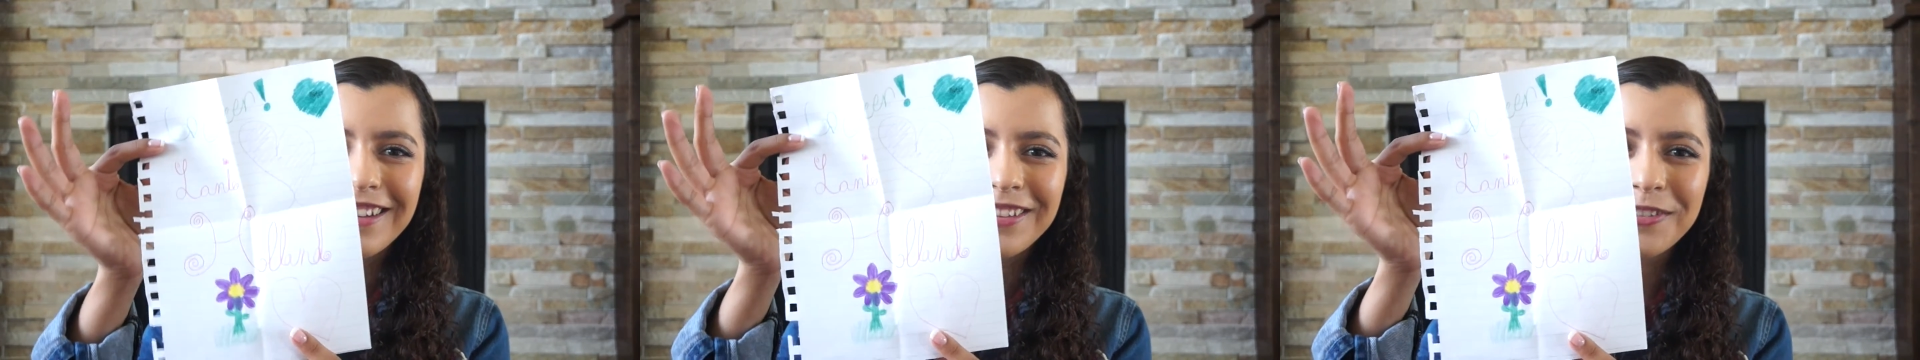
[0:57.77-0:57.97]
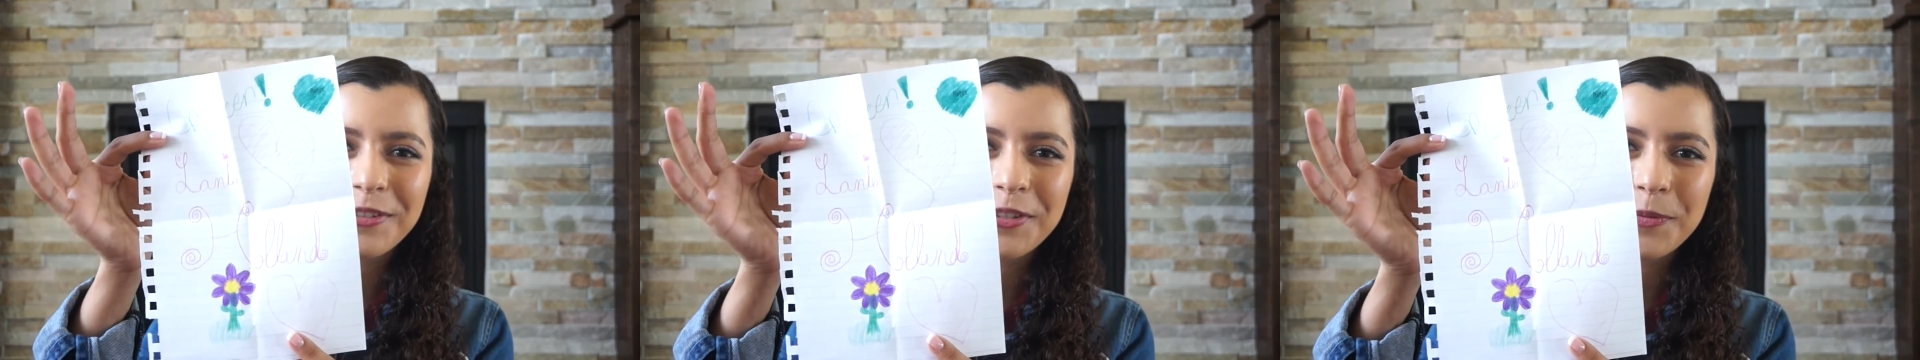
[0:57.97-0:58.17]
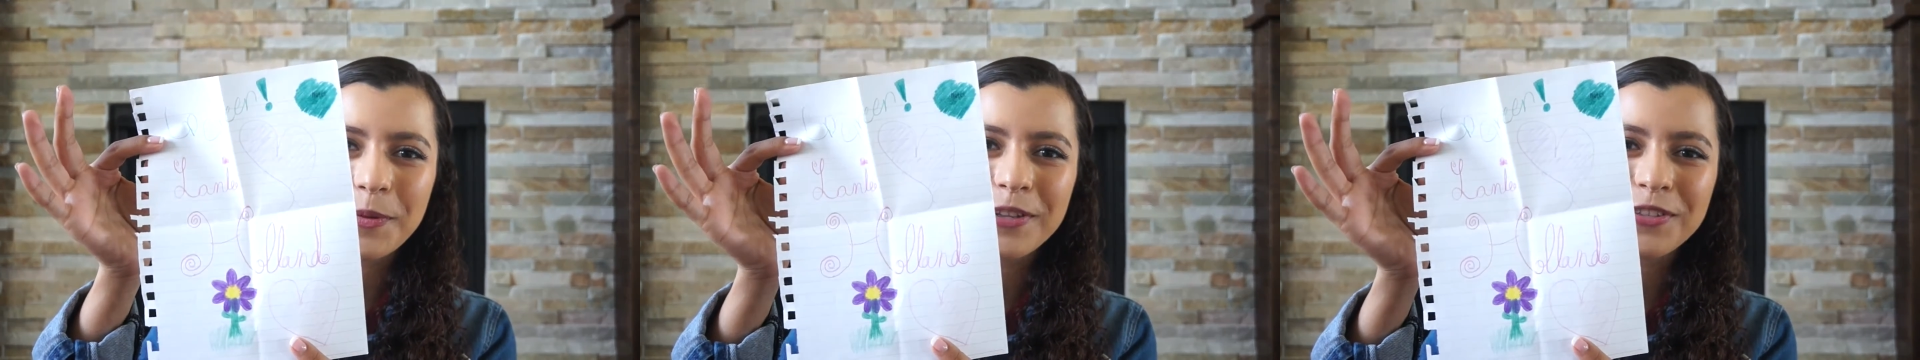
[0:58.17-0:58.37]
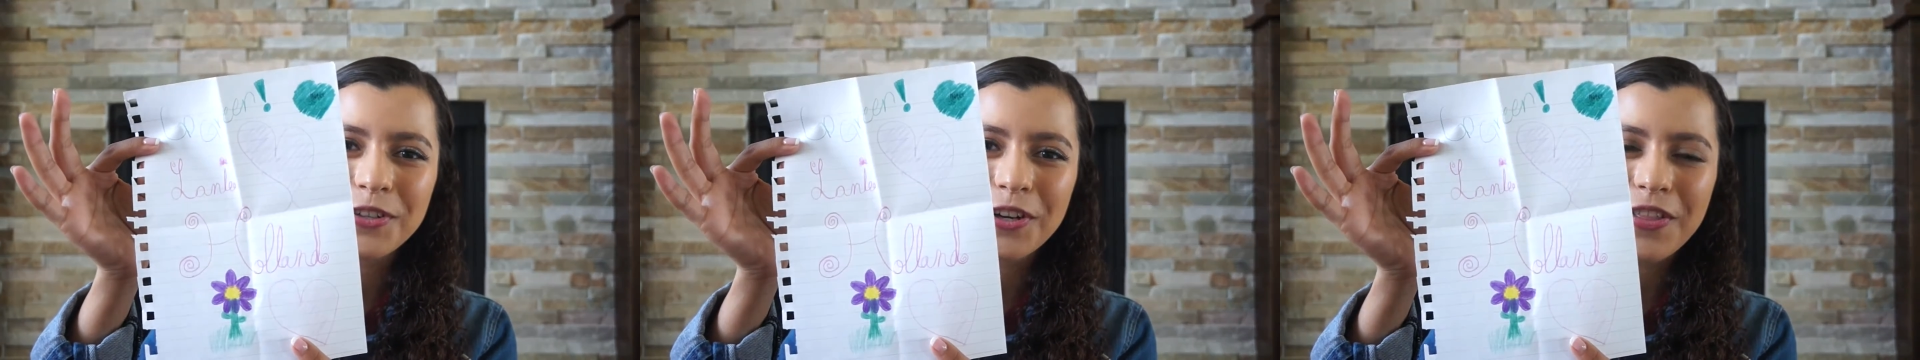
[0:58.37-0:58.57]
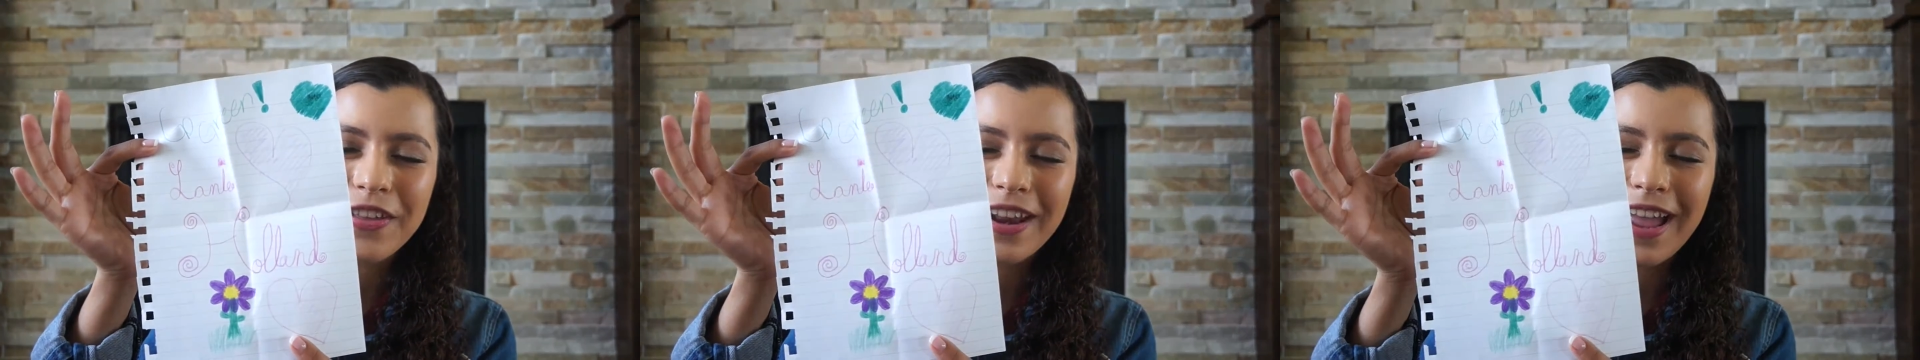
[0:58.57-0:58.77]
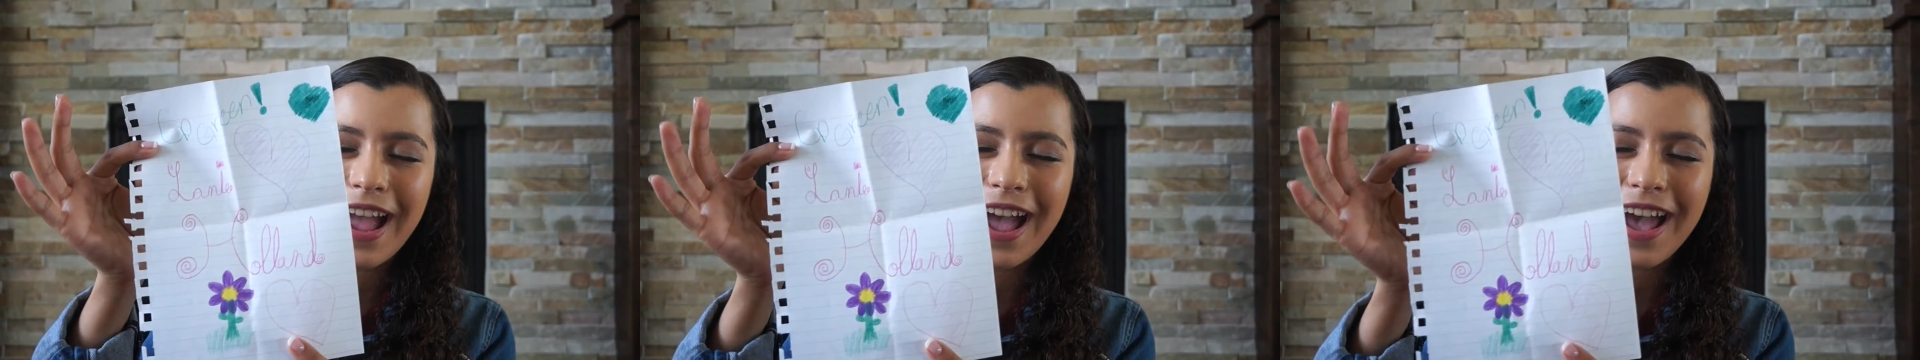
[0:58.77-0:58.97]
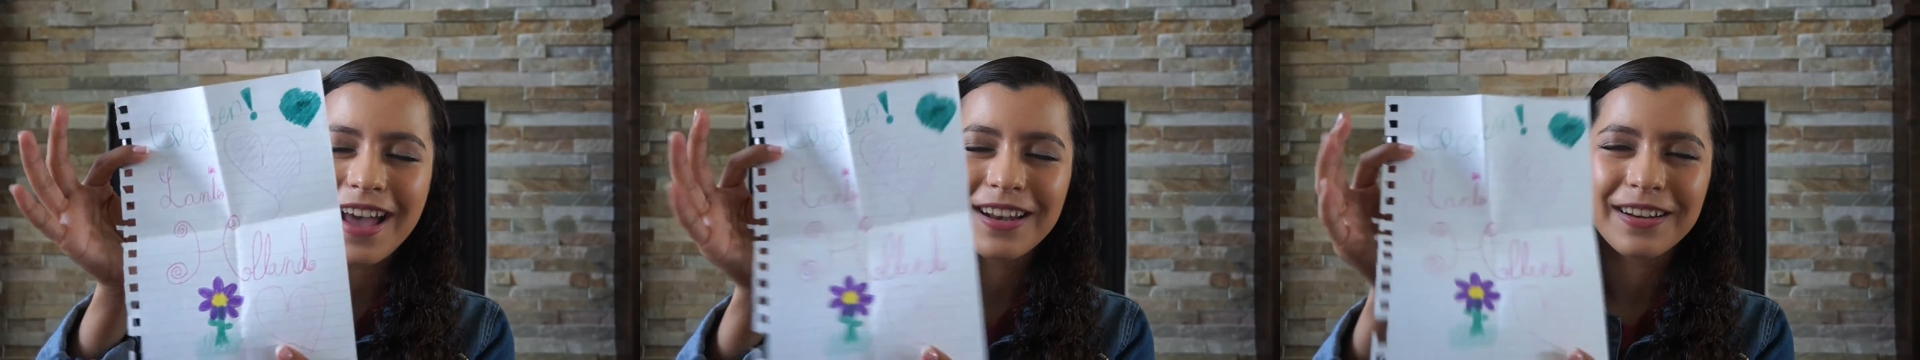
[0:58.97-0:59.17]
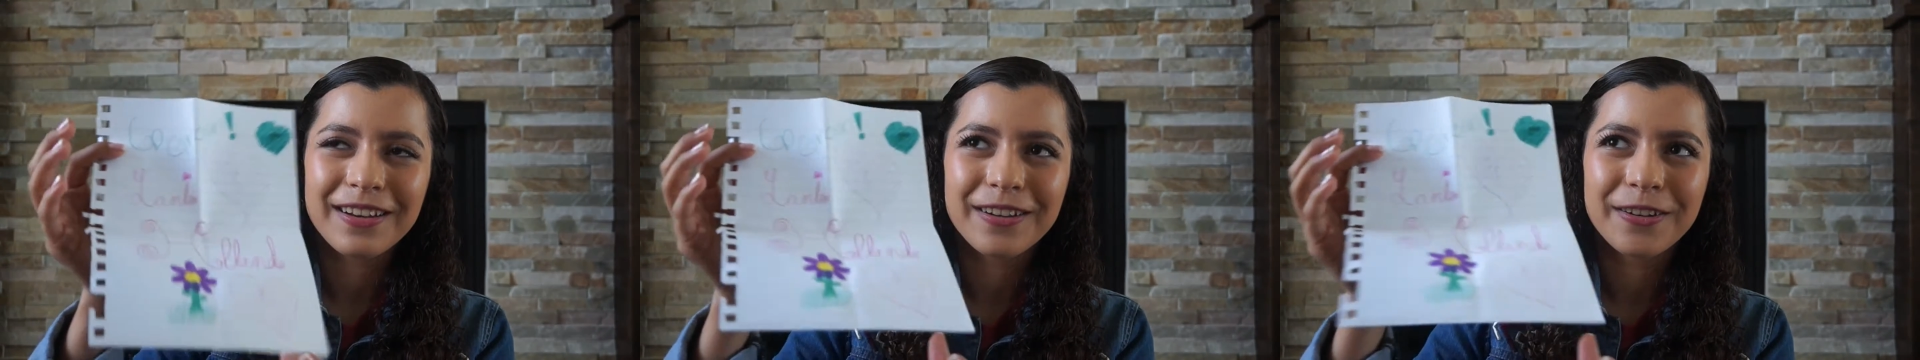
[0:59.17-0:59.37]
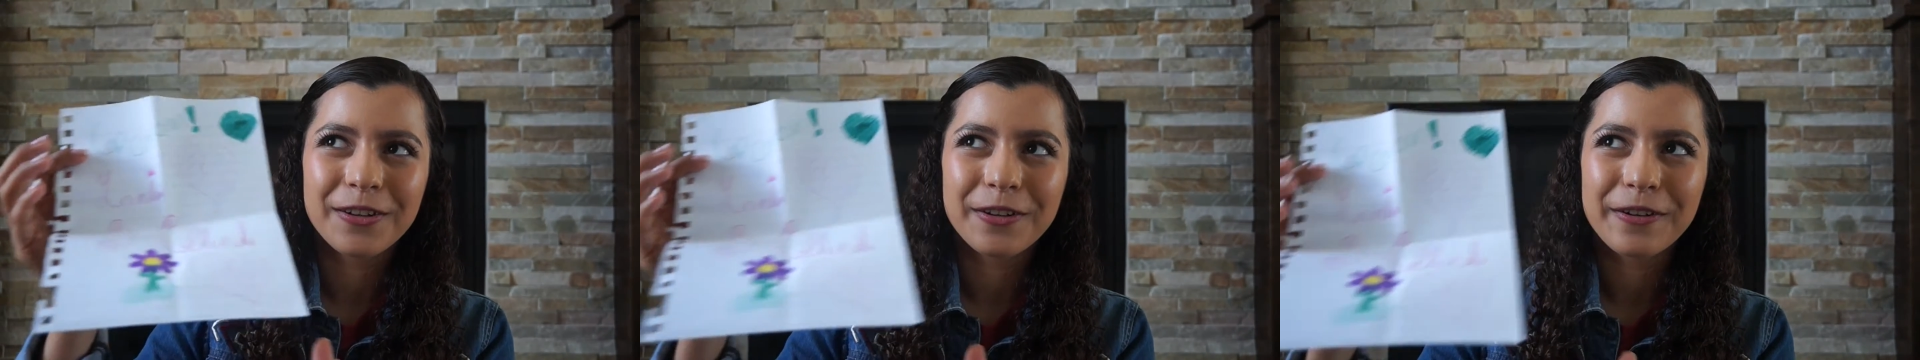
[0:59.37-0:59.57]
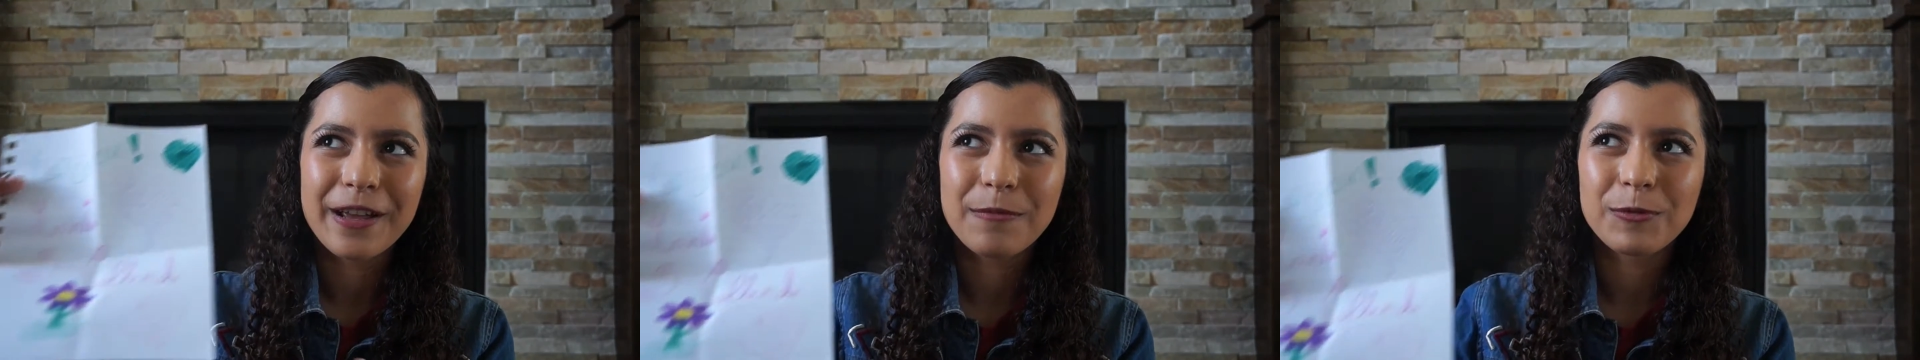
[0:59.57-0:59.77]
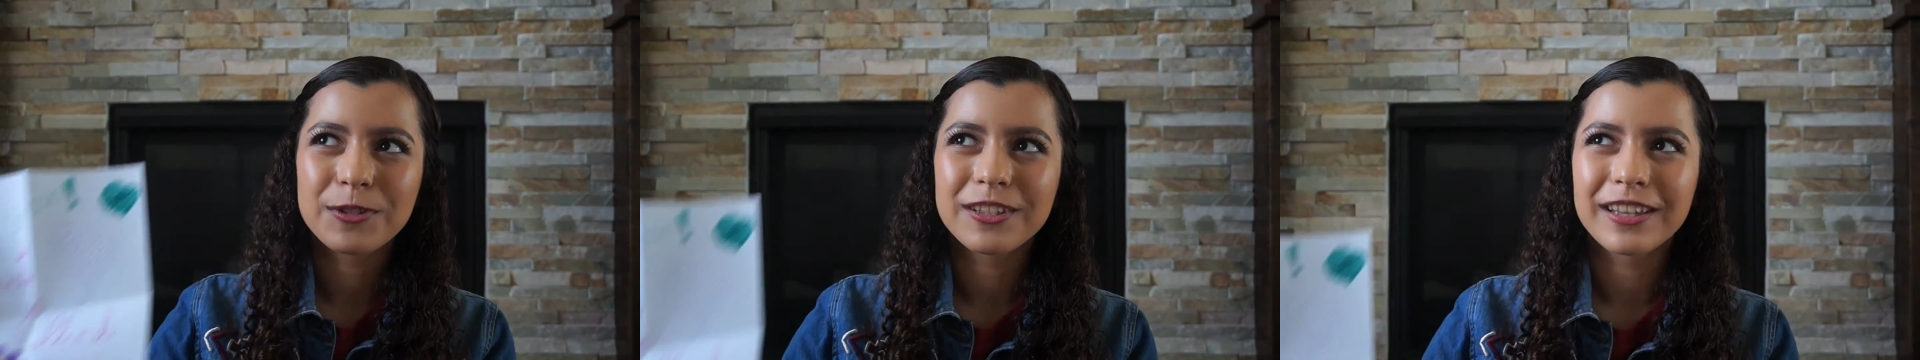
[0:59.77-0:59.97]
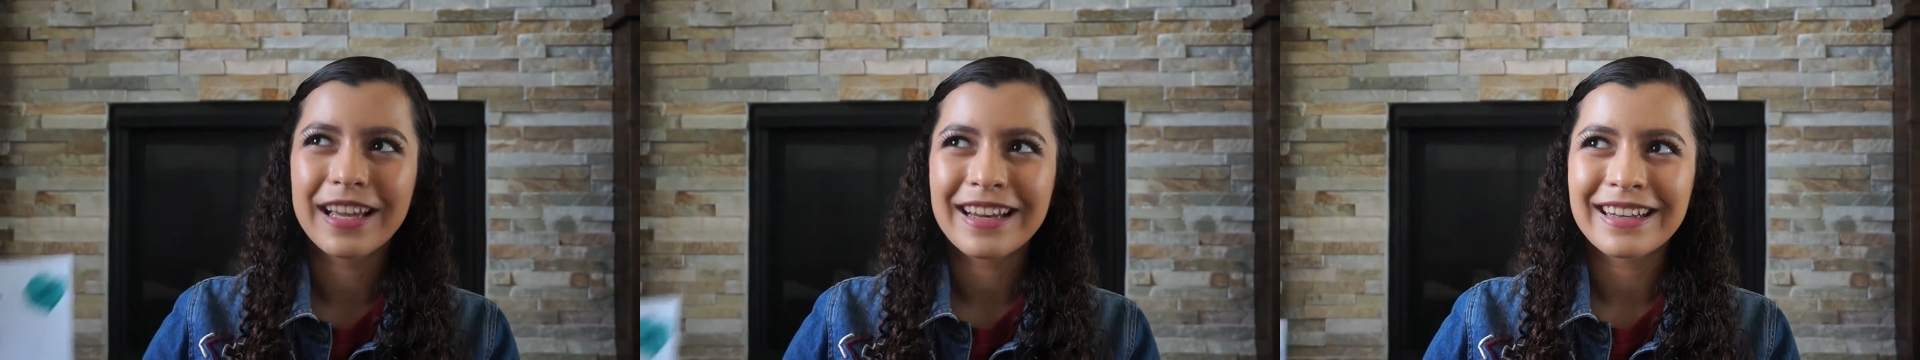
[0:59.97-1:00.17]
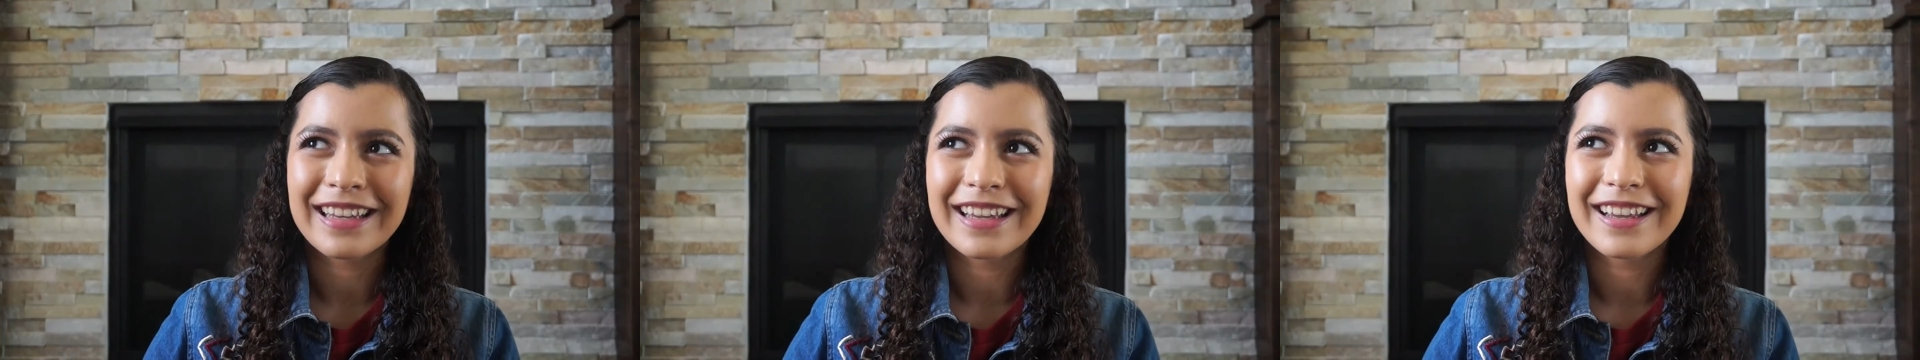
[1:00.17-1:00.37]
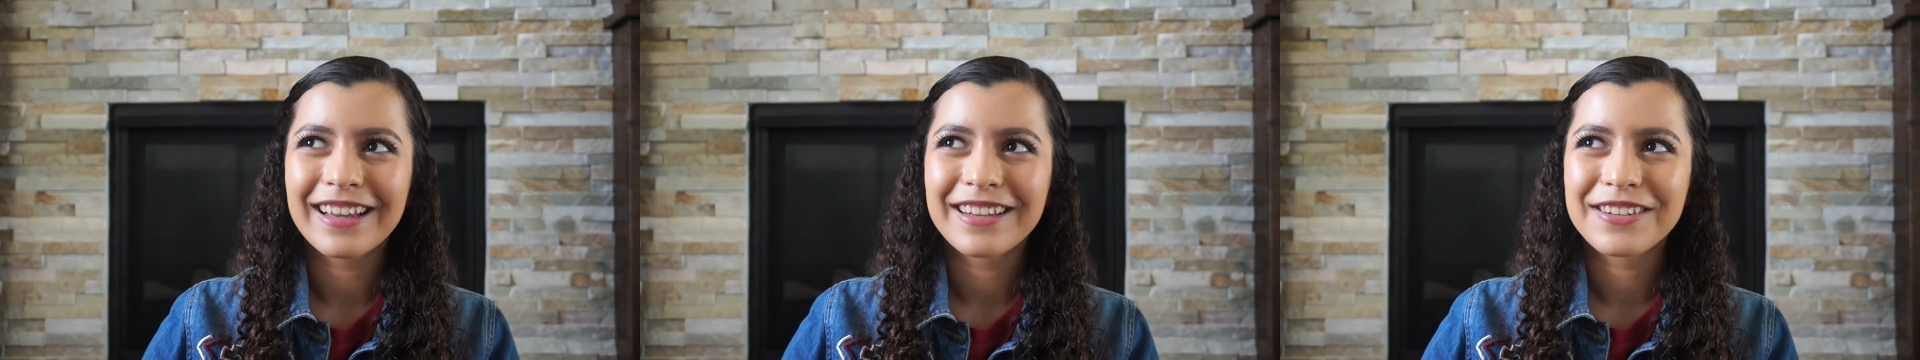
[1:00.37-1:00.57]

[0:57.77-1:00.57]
there's this one doll that I had, and her name was Lainey,